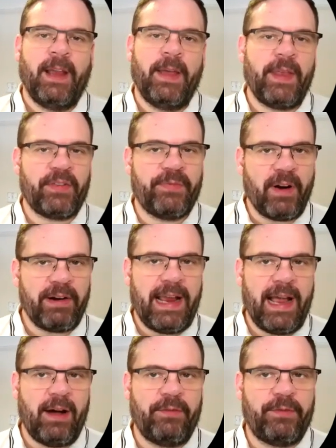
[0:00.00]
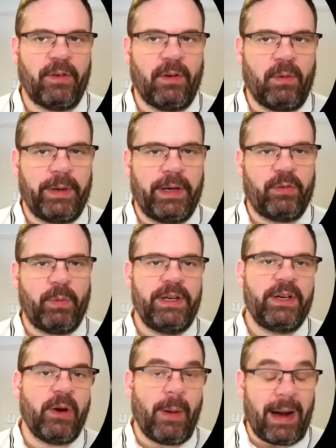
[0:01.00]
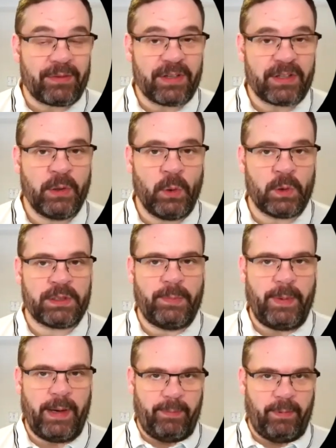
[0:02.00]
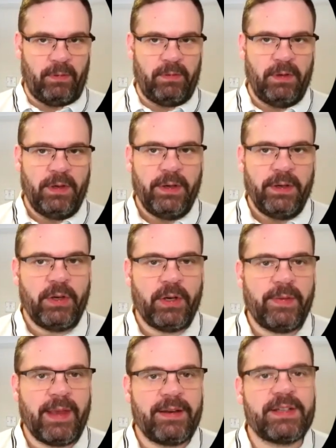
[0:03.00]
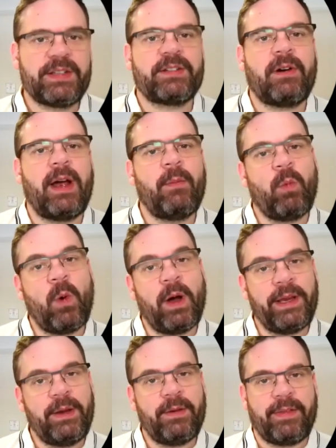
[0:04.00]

And that's very helpful because when you go out to talk to people, you can then describe why you